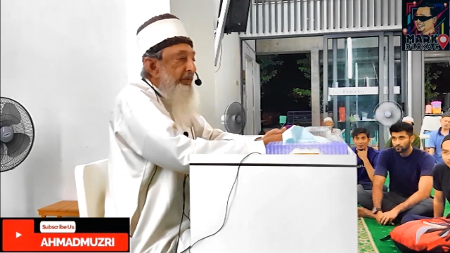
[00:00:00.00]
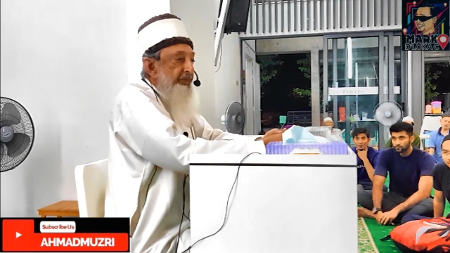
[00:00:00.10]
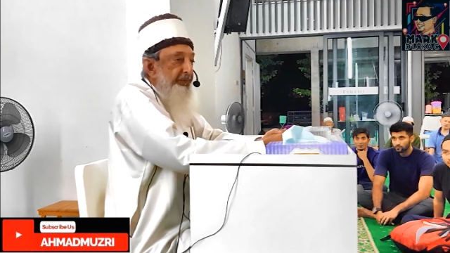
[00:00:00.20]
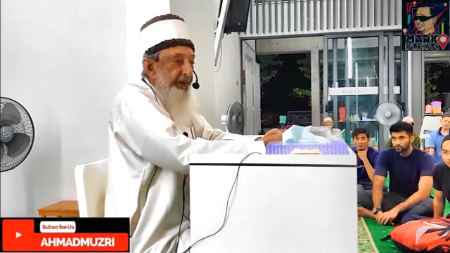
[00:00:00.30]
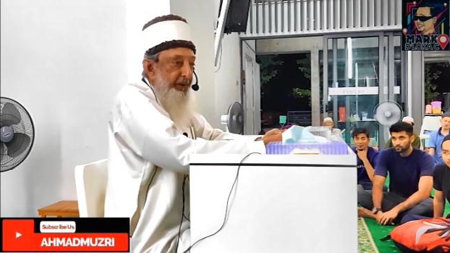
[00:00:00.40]

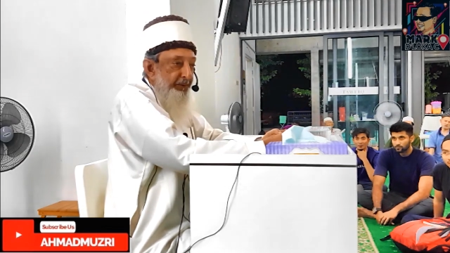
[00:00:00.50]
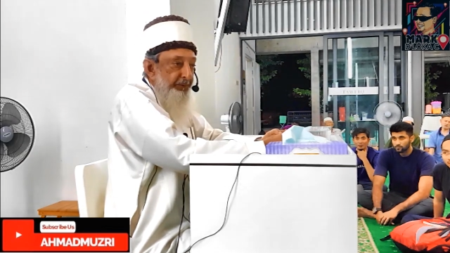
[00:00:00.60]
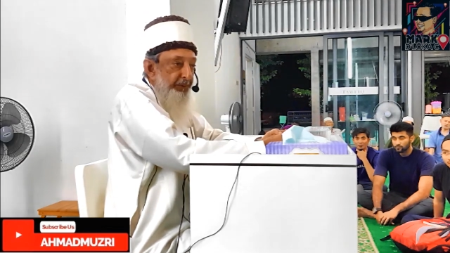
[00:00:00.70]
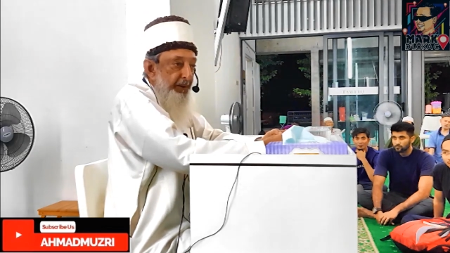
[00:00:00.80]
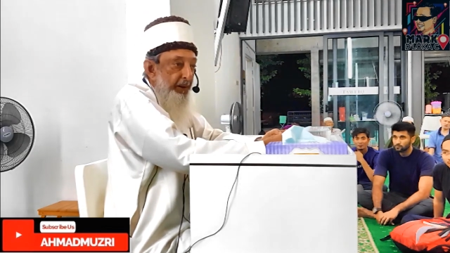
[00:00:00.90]
of things,
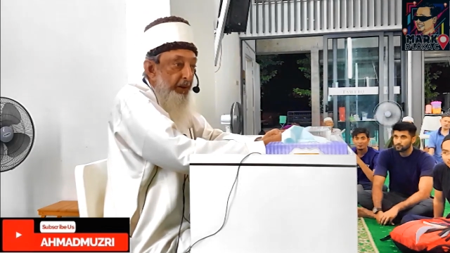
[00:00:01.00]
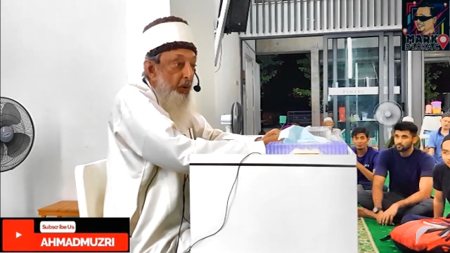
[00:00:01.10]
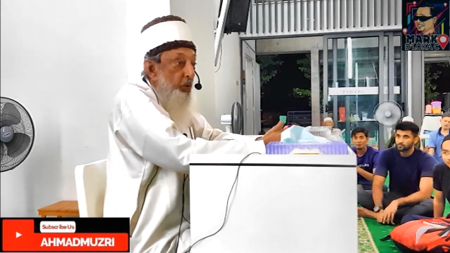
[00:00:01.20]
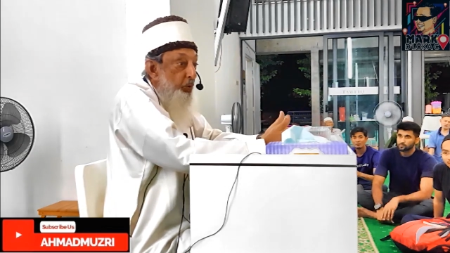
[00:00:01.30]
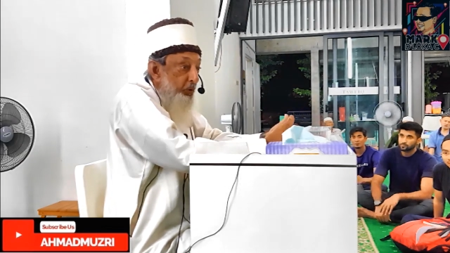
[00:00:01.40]

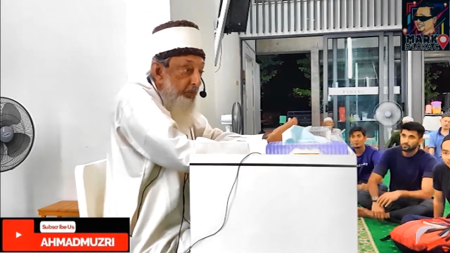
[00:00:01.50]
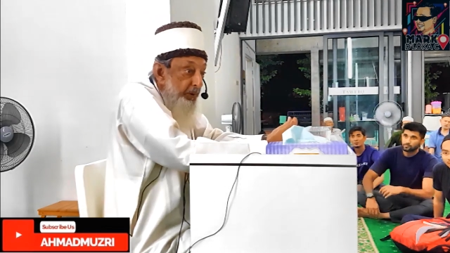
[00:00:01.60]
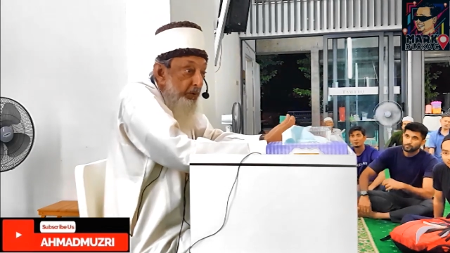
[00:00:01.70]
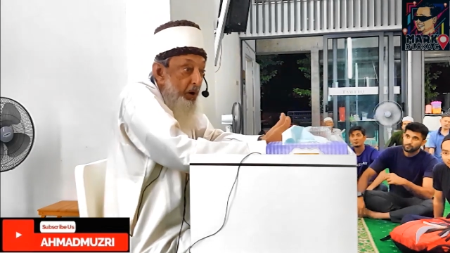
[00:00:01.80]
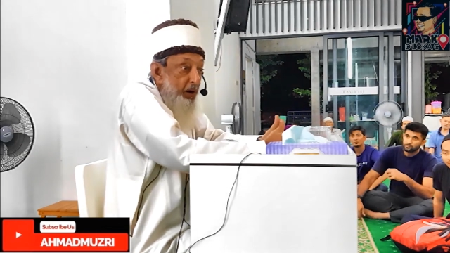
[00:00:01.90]
you can
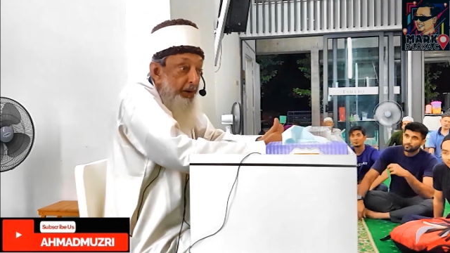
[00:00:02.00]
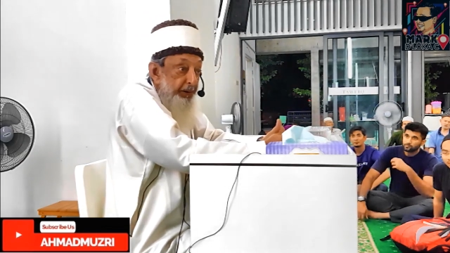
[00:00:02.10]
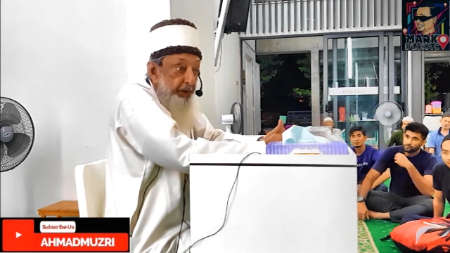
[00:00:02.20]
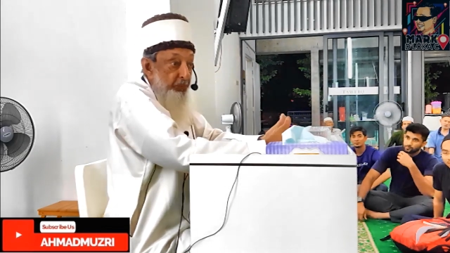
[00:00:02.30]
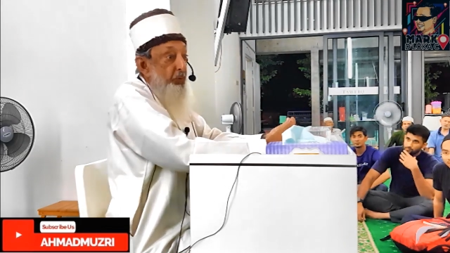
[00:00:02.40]
be
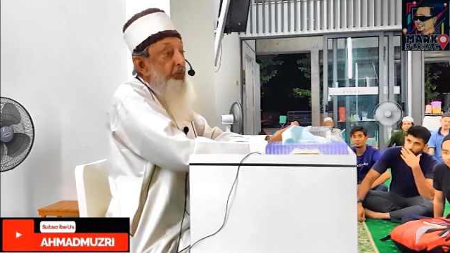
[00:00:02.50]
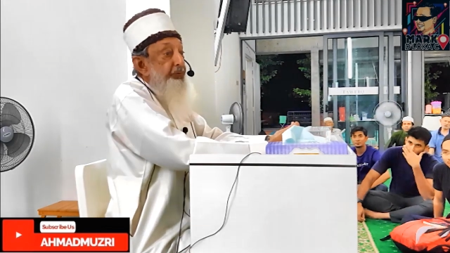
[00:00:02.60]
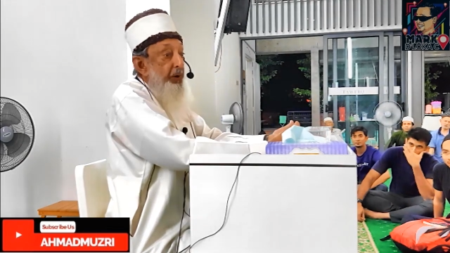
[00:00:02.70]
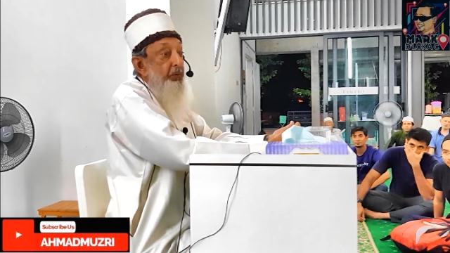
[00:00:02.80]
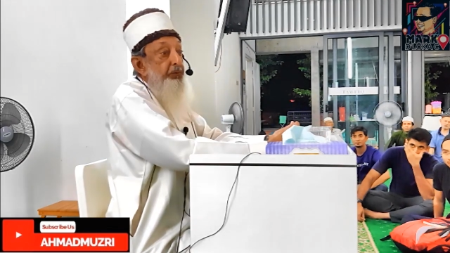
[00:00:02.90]
wrong, as
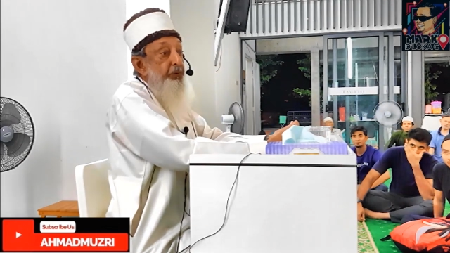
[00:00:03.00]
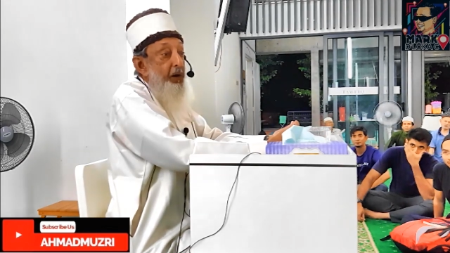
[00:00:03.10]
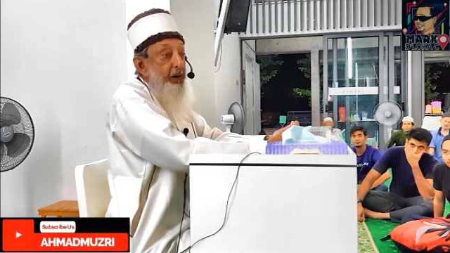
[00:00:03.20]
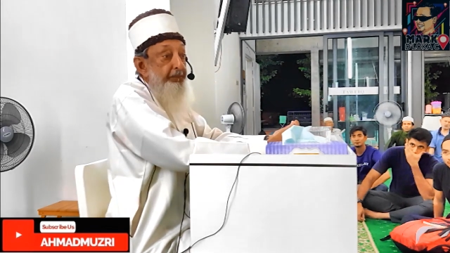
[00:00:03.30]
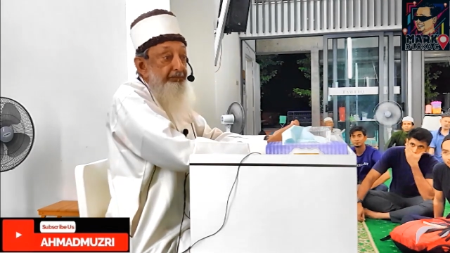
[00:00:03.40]
Musa was
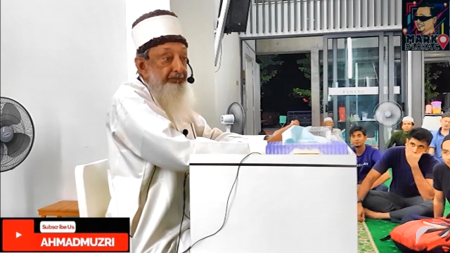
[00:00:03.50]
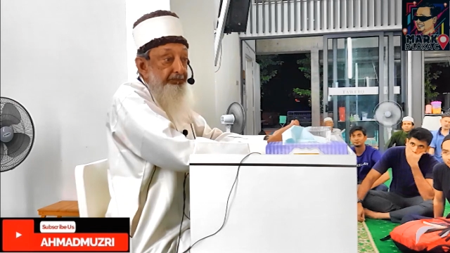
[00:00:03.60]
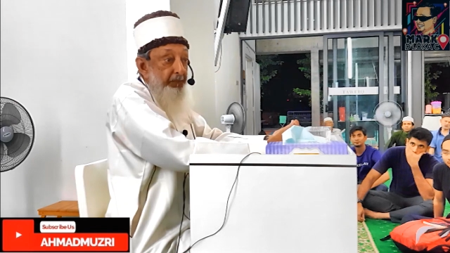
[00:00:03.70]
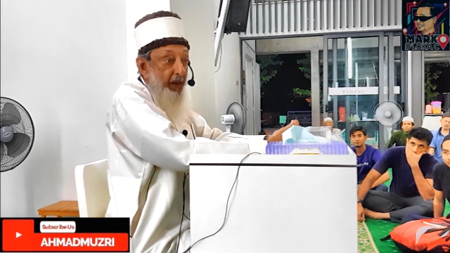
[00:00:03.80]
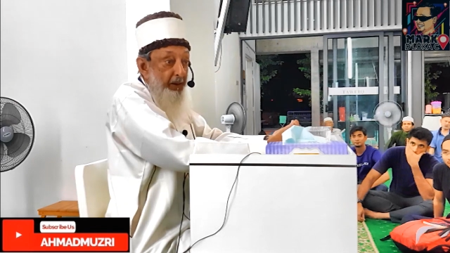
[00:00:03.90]
wrong,
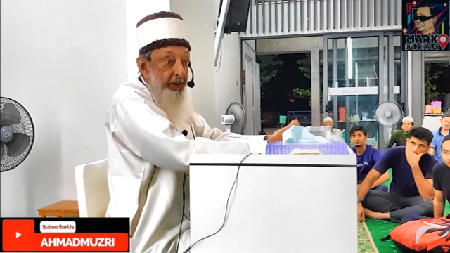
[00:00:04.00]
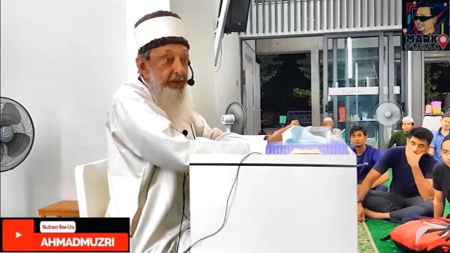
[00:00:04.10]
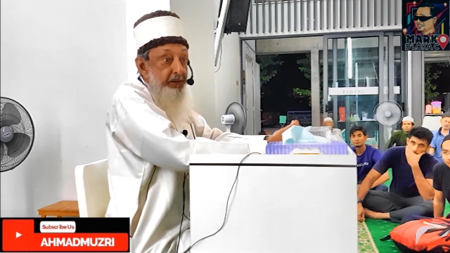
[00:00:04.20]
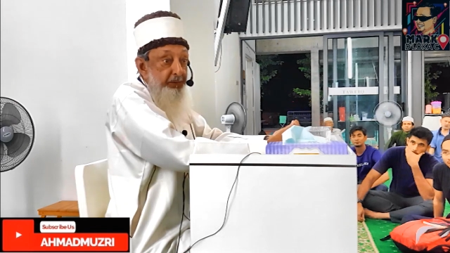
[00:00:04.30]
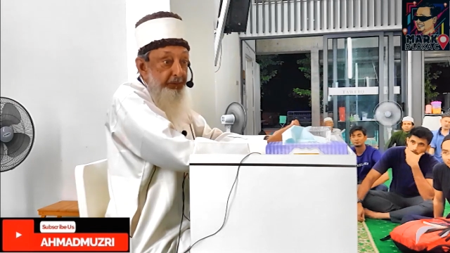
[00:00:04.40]

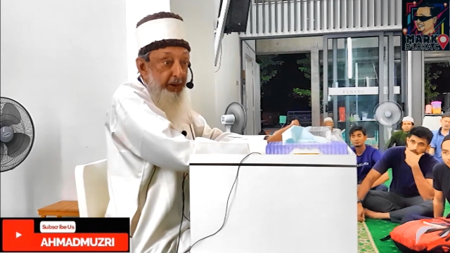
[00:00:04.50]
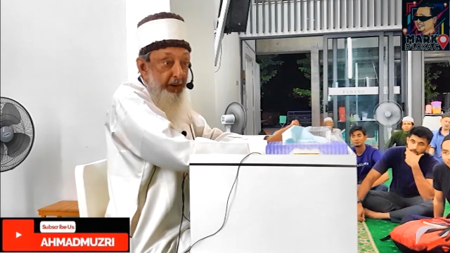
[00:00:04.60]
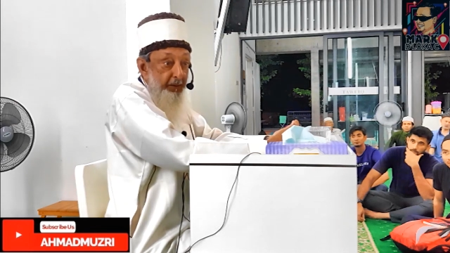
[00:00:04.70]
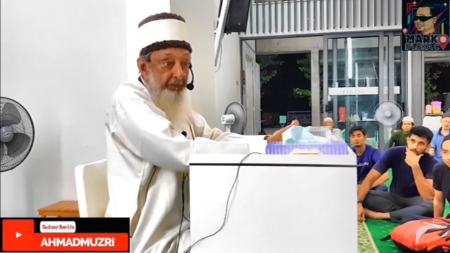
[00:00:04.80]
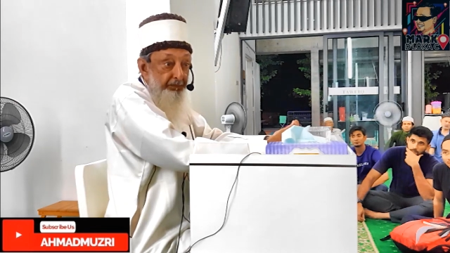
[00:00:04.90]
alayhi
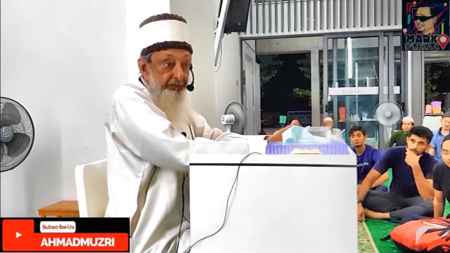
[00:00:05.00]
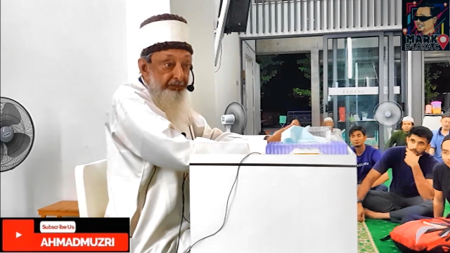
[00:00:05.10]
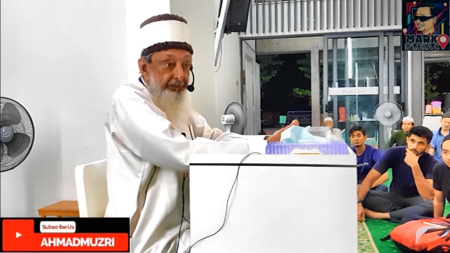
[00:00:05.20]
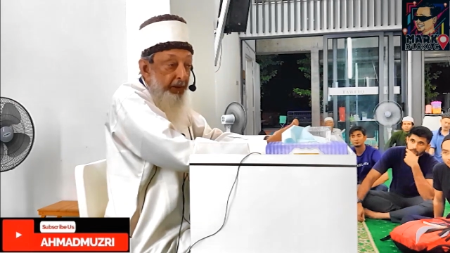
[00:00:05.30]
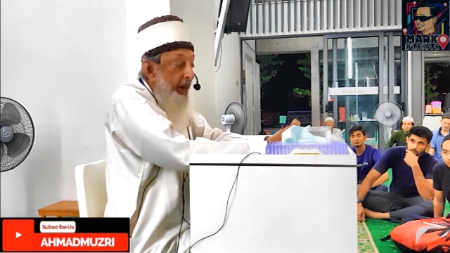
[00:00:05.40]
salam.
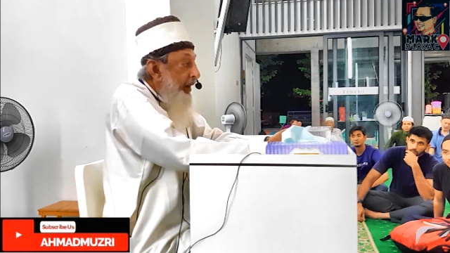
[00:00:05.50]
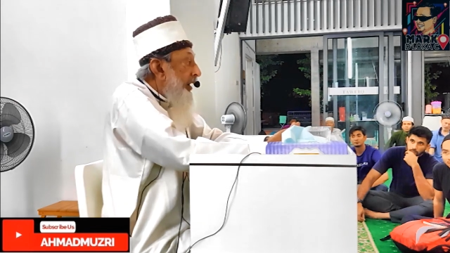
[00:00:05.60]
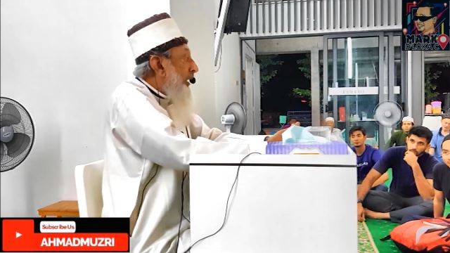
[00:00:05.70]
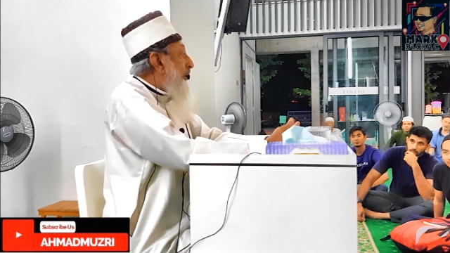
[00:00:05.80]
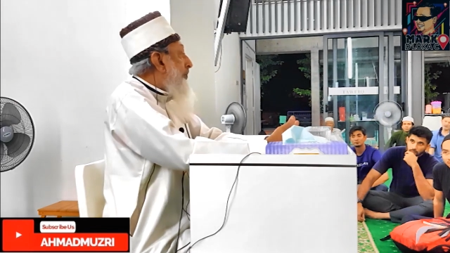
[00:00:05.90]

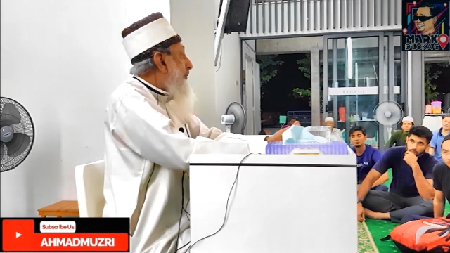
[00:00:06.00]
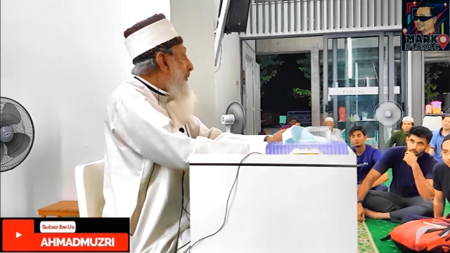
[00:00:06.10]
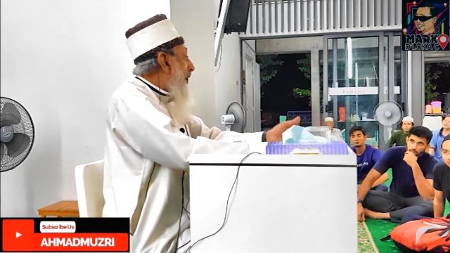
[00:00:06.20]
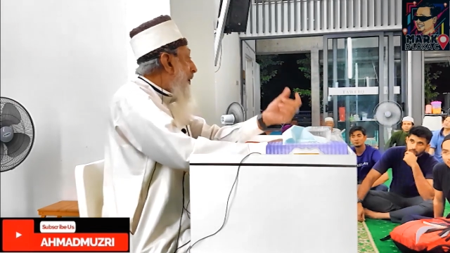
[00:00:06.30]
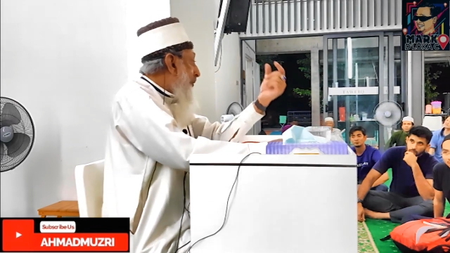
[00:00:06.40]
He was
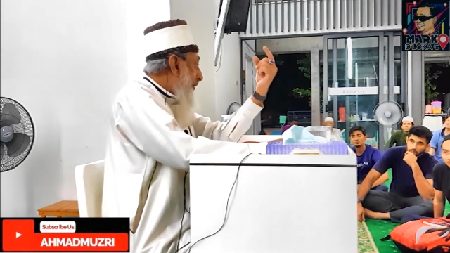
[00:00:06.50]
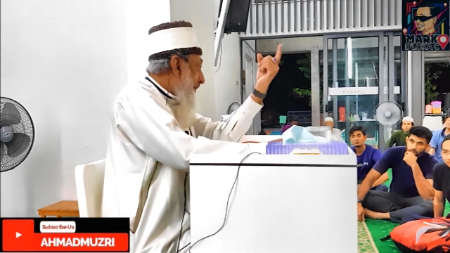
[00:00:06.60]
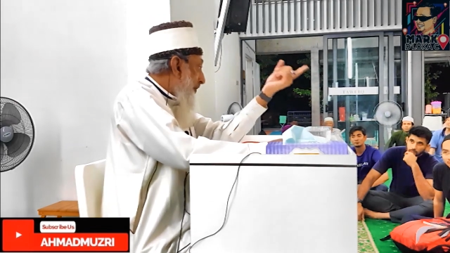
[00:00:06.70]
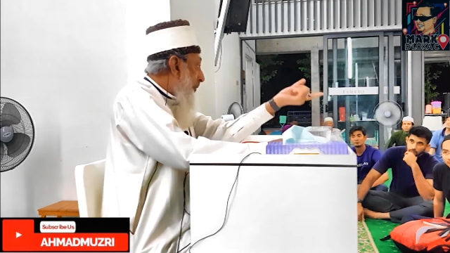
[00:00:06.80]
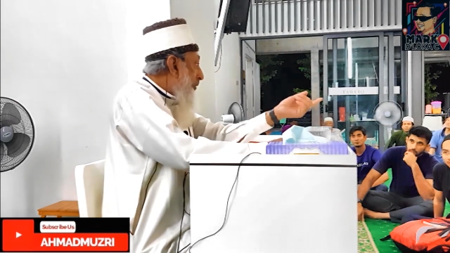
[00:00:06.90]
wrong
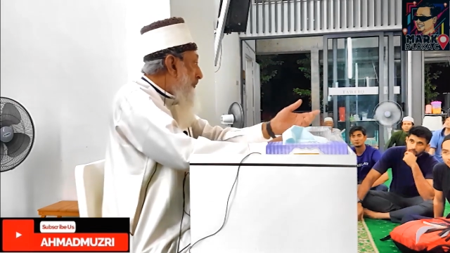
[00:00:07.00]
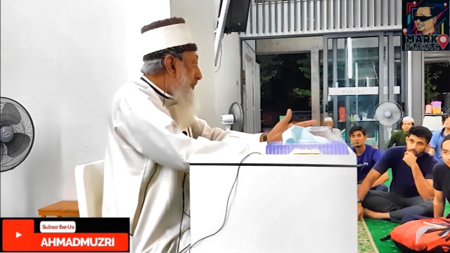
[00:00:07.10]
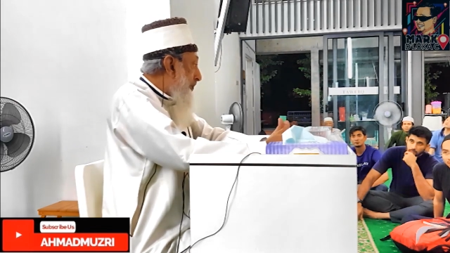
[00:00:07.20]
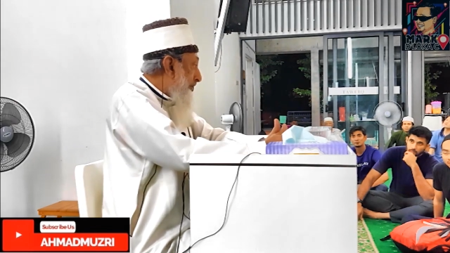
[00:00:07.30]
with the boat.